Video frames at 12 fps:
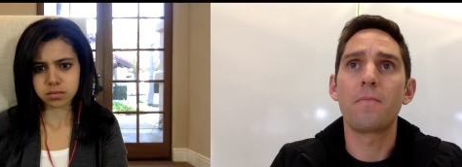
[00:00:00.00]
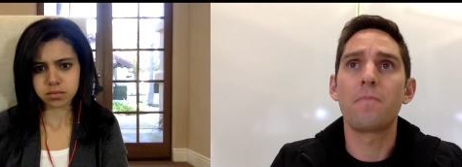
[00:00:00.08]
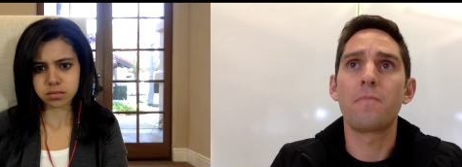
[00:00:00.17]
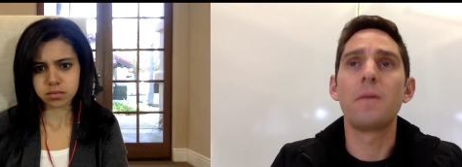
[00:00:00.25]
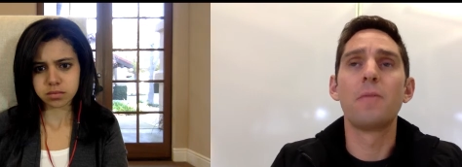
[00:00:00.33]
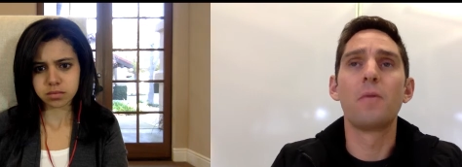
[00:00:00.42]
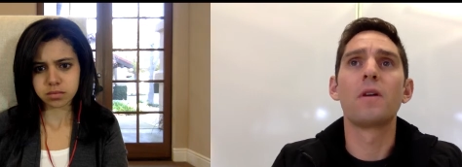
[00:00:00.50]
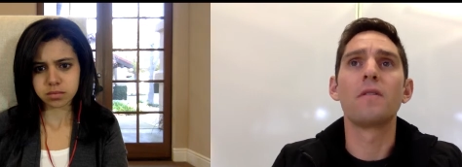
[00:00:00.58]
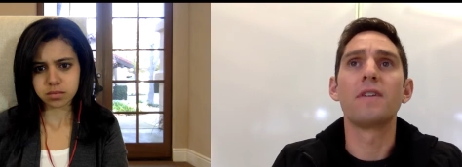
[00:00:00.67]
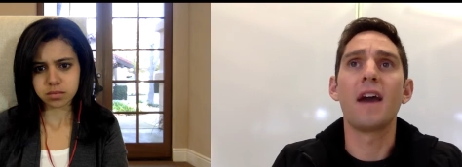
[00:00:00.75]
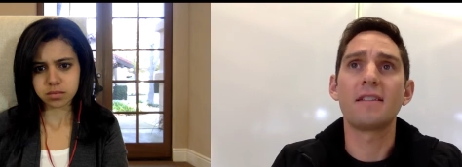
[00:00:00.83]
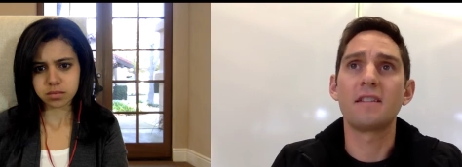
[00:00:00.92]
Speaker 1: people would
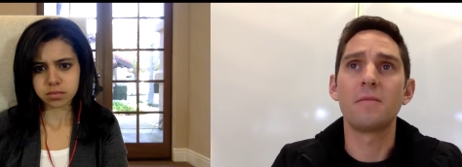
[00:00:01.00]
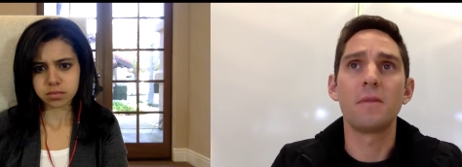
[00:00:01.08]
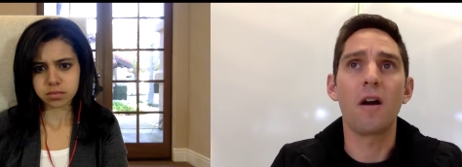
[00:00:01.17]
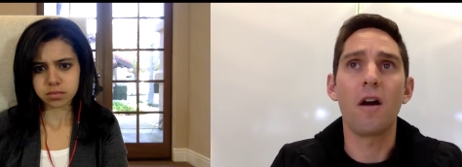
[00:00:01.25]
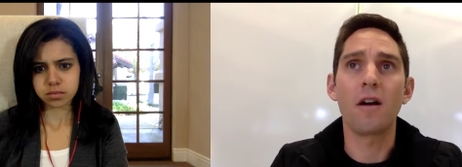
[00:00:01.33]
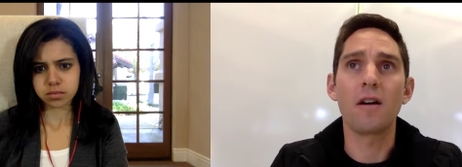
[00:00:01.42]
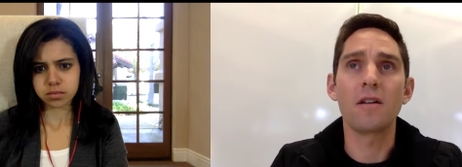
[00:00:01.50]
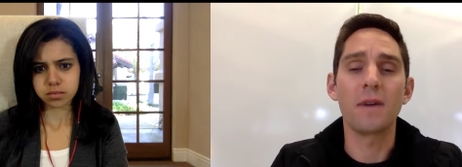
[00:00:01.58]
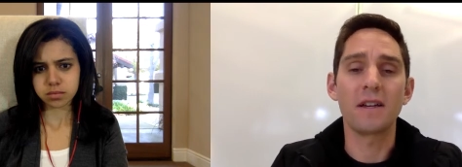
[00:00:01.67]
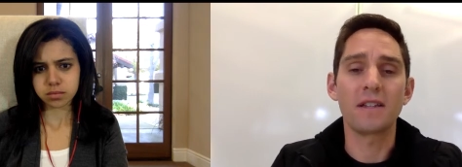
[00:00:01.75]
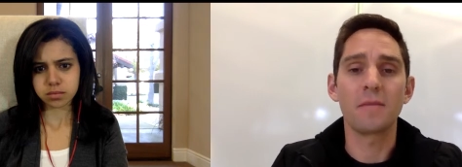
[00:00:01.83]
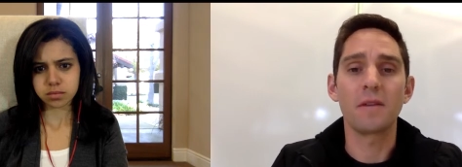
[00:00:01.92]
have guessed it'd be hard to make
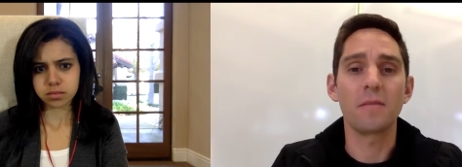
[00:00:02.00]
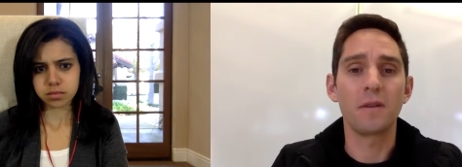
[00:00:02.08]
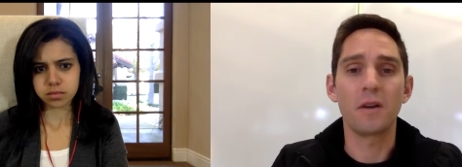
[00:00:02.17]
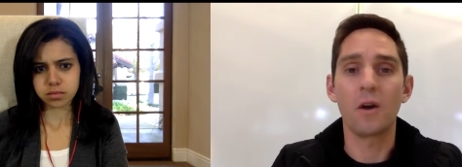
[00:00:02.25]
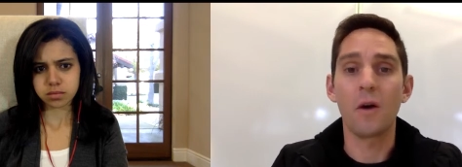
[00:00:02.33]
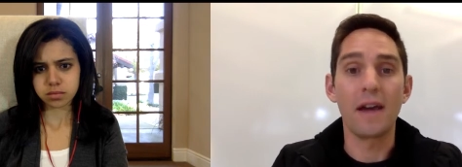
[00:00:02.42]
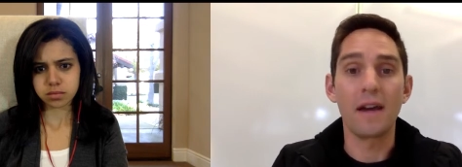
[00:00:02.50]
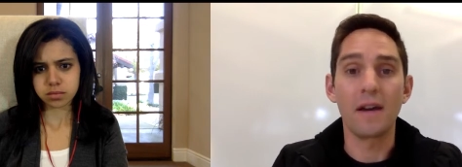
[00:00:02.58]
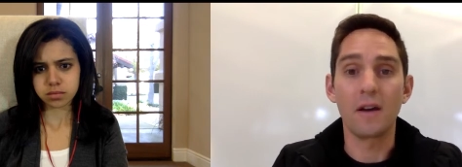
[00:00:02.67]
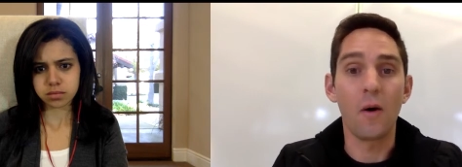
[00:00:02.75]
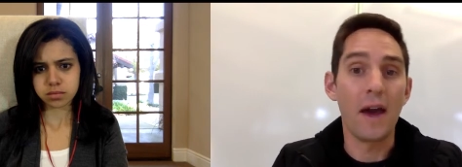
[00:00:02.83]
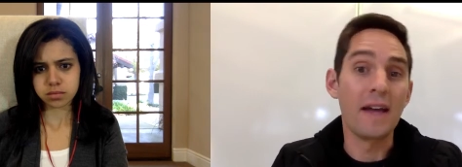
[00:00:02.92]
something go
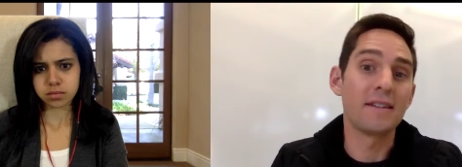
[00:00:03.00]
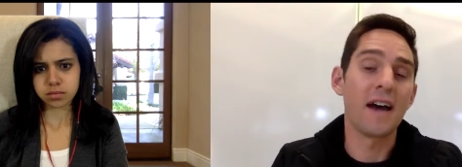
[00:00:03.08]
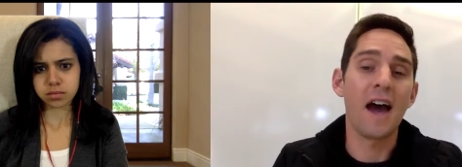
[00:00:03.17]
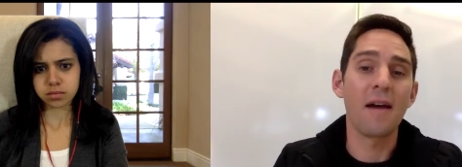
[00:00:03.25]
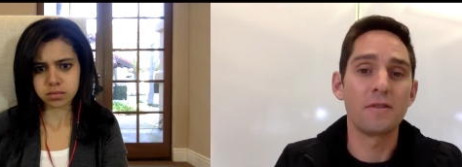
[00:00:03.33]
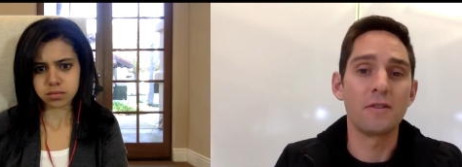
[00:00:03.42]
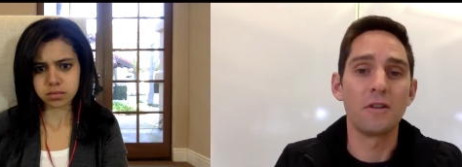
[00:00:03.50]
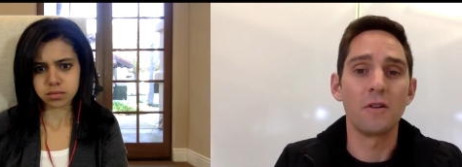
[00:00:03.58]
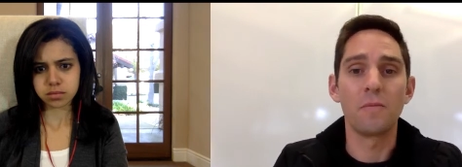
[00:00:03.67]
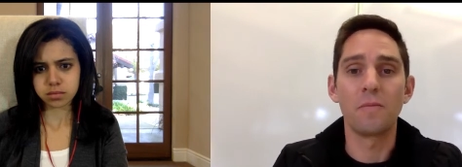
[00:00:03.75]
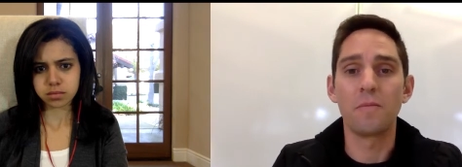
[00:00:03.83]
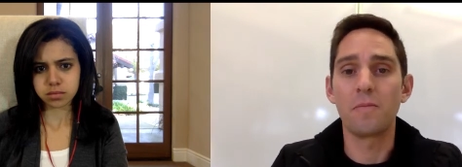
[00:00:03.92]
8 times, you know,